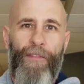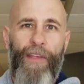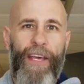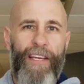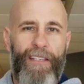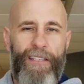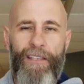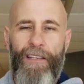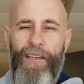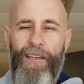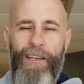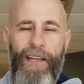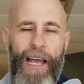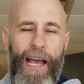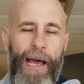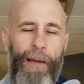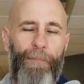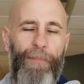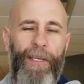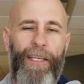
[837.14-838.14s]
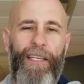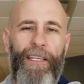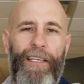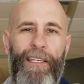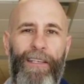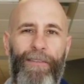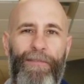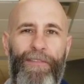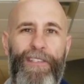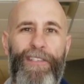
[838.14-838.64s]
Thanks, and
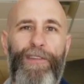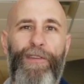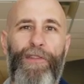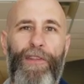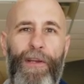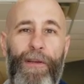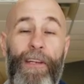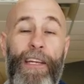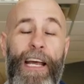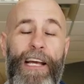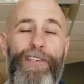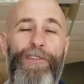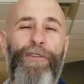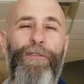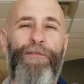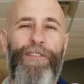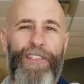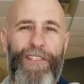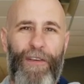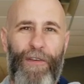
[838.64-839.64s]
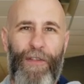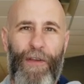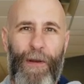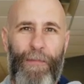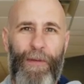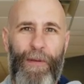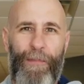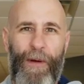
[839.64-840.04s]
happy National Physiotherapy